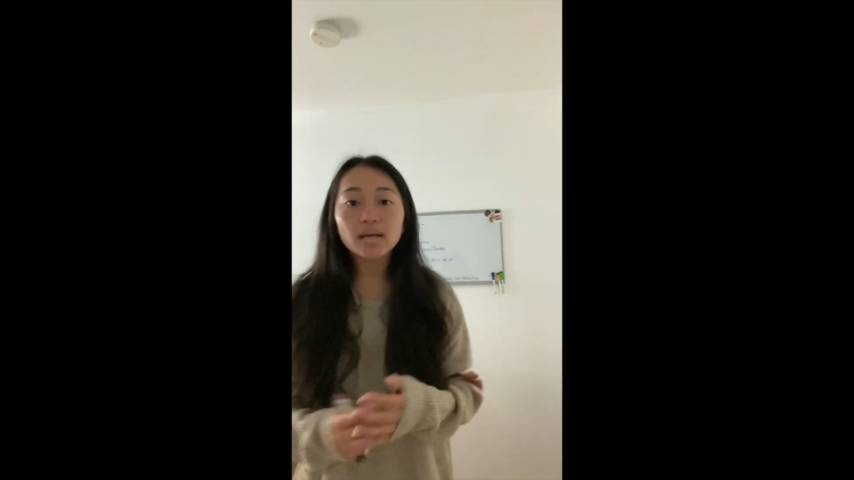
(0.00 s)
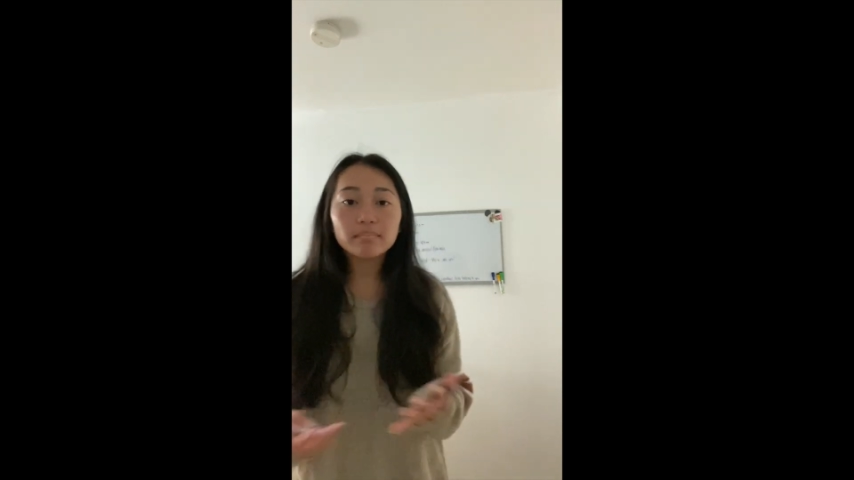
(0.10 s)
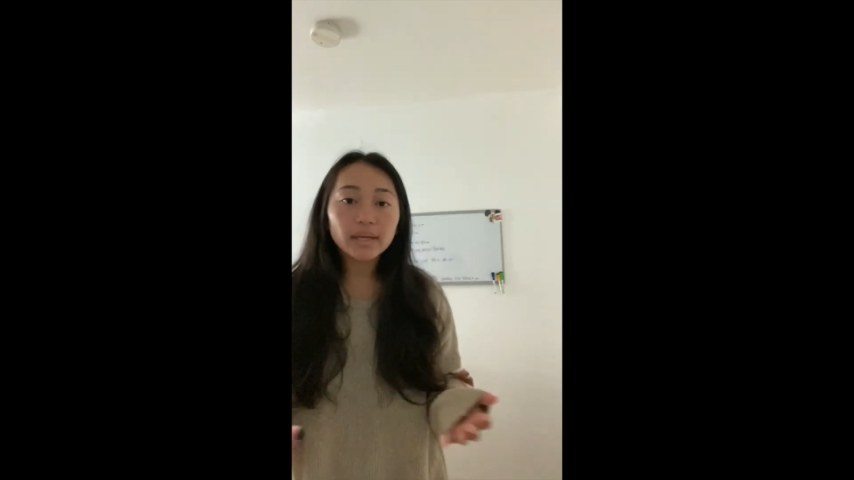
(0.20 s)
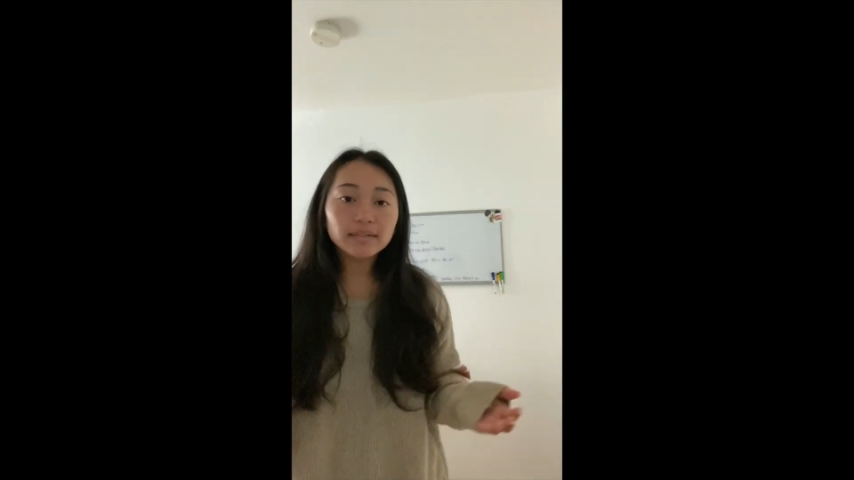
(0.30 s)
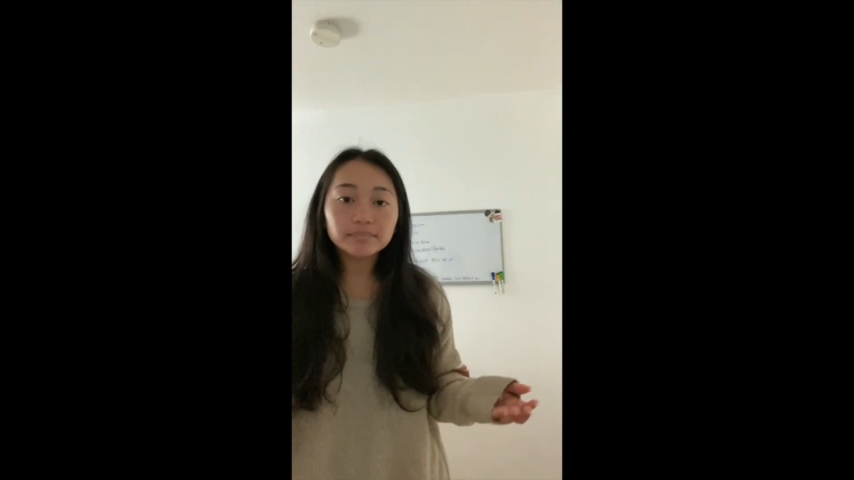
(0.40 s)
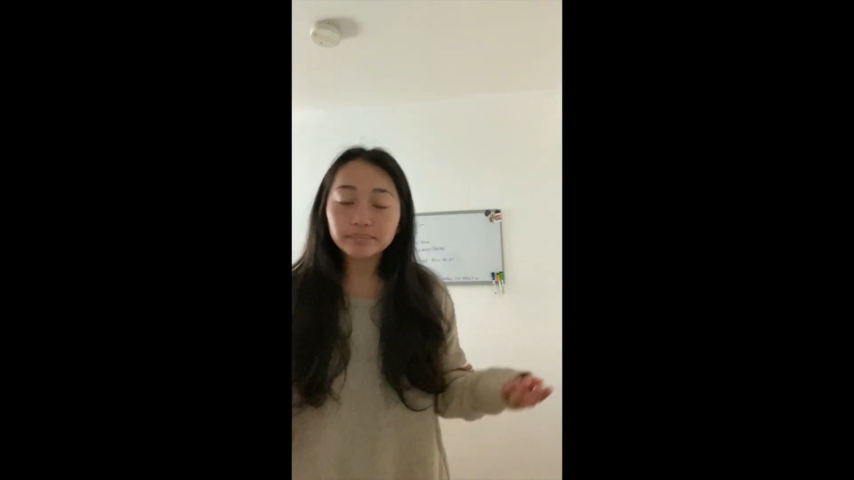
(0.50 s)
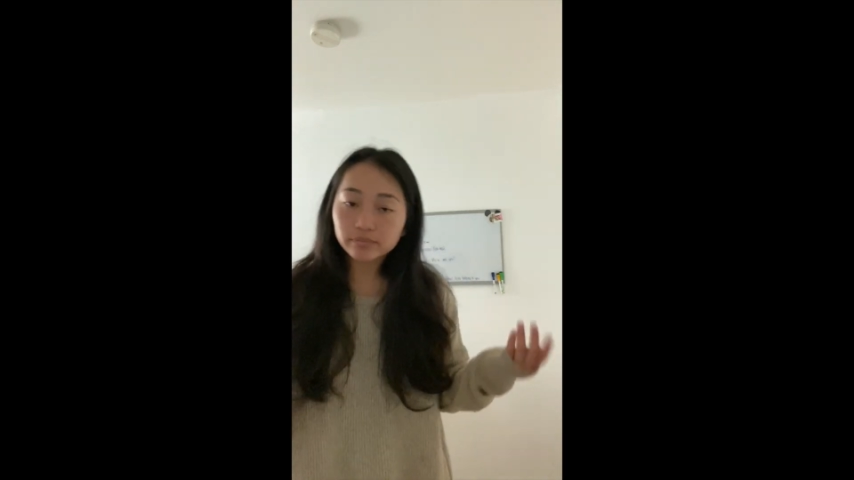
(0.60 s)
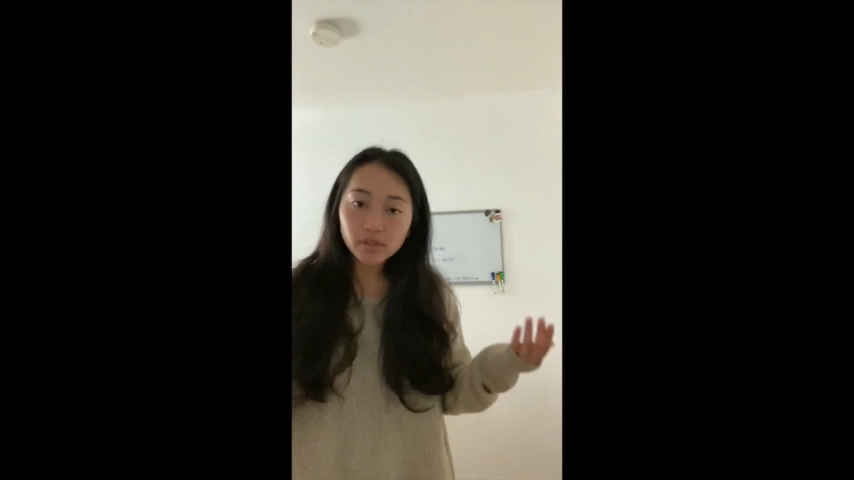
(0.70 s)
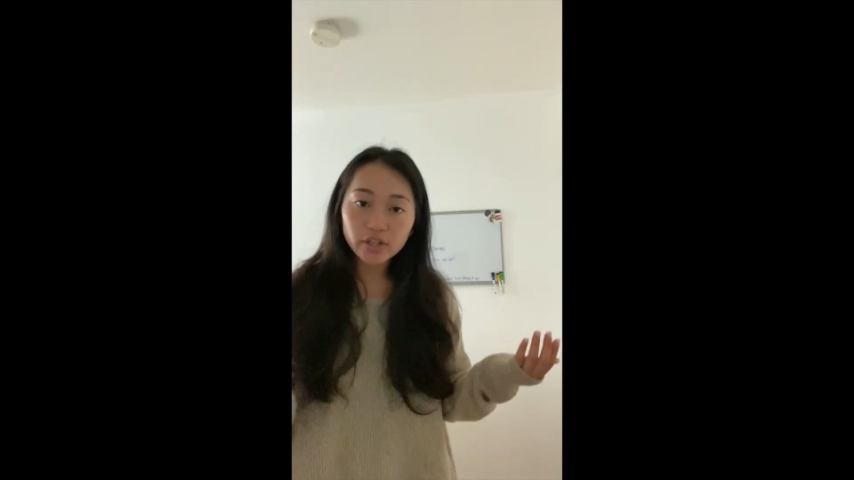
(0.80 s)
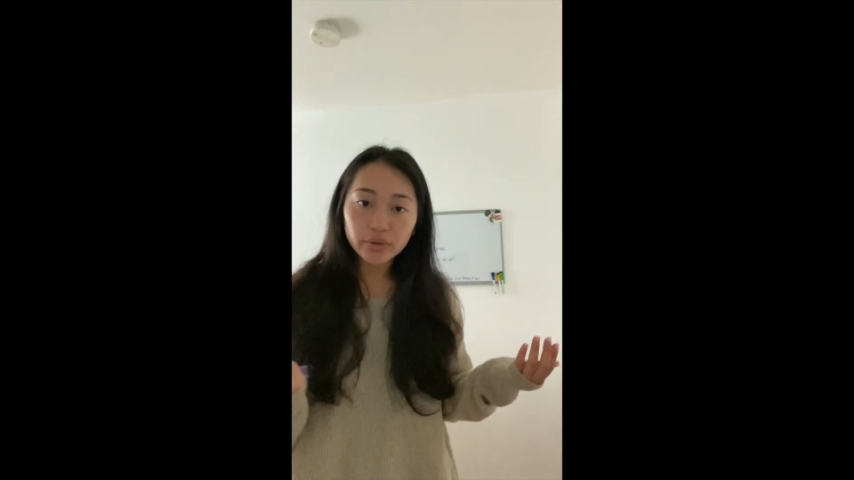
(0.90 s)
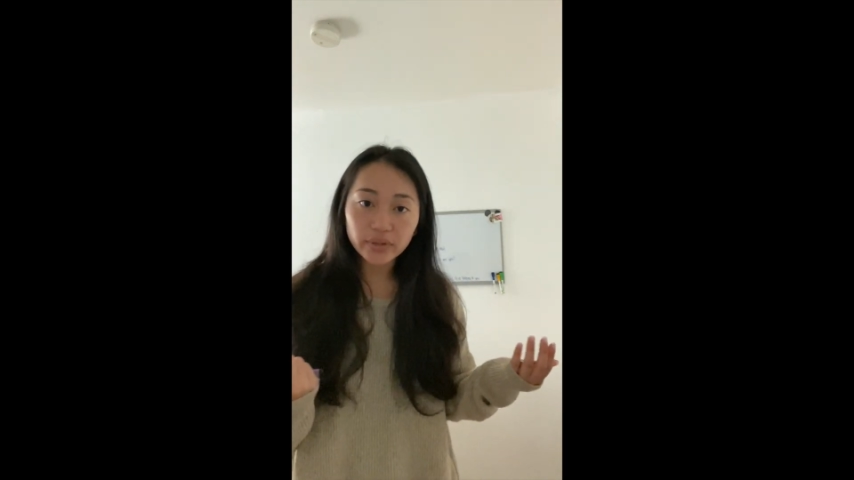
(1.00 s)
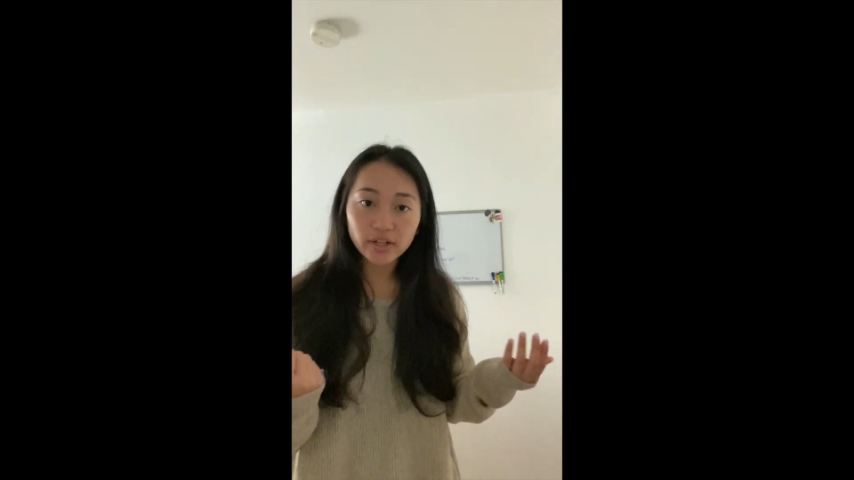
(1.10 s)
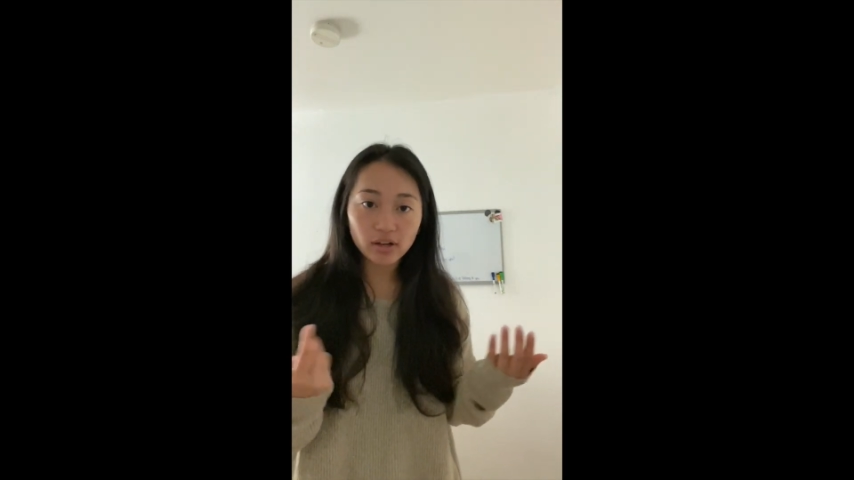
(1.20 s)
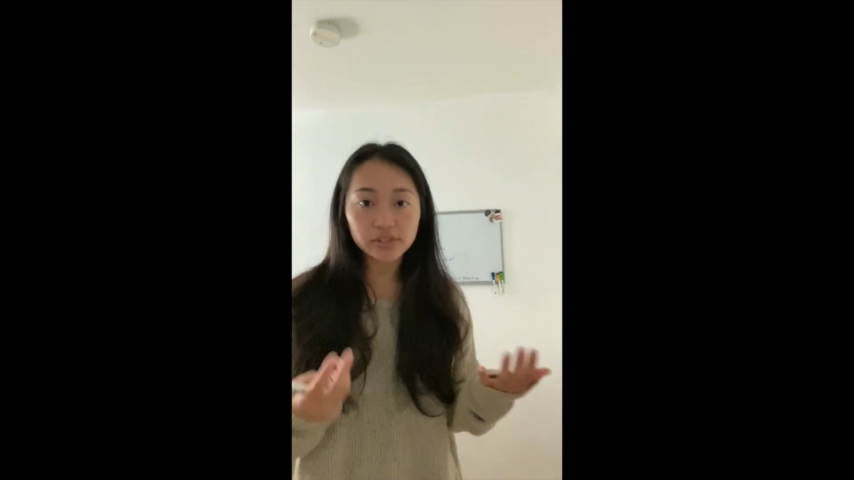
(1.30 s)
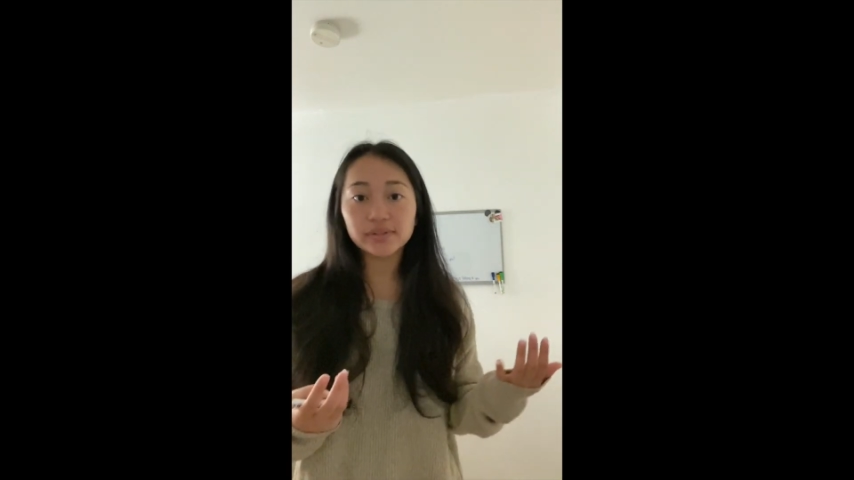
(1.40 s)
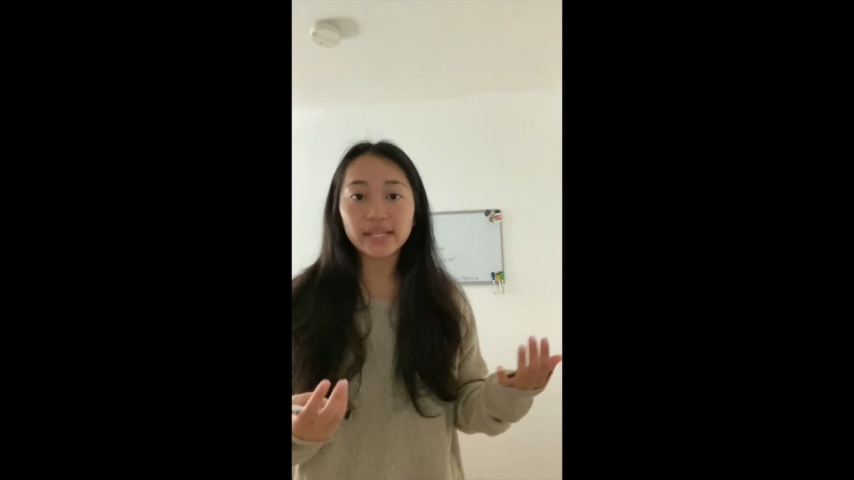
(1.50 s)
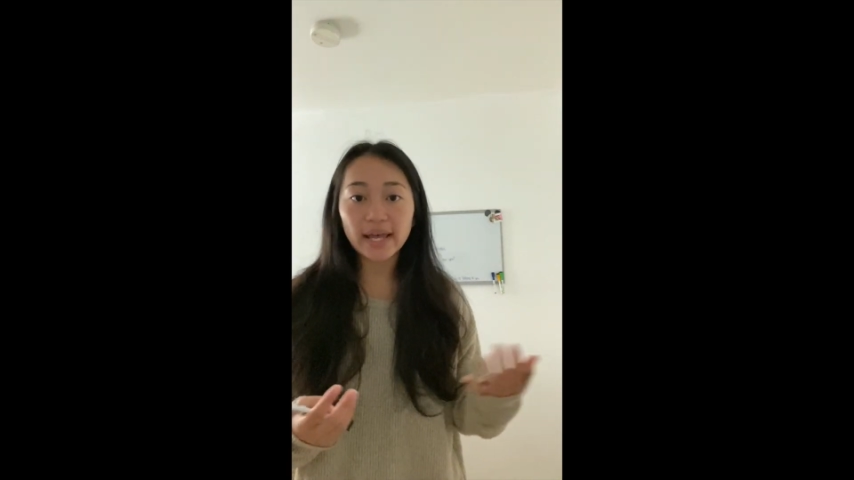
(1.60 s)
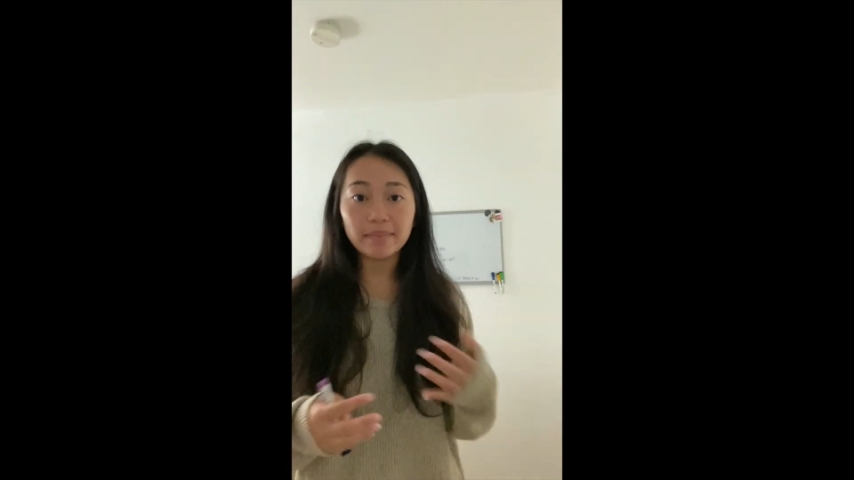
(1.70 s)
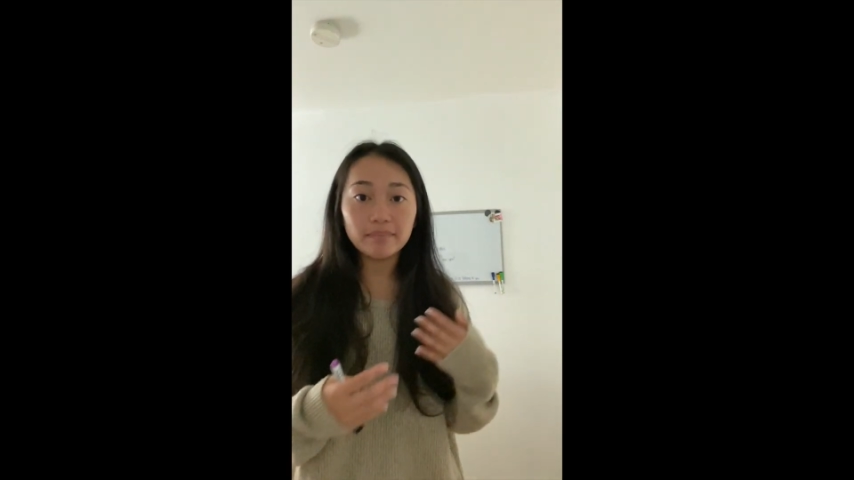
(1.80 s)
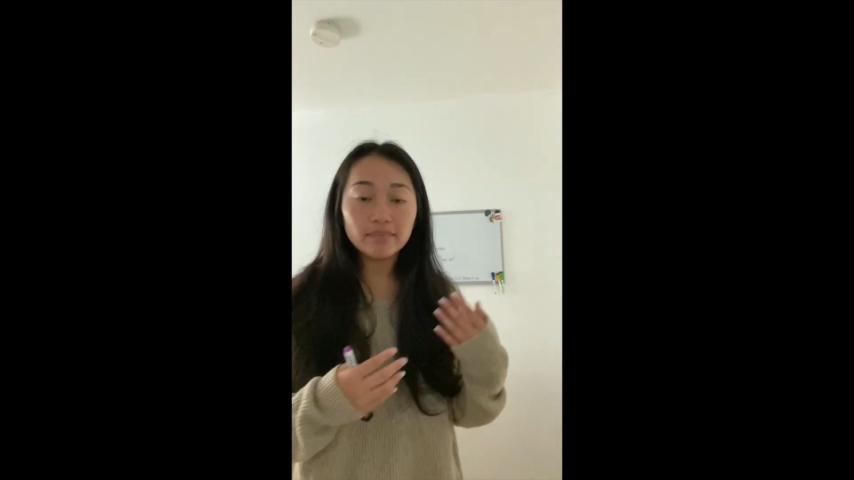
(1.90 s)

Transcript: but you can also say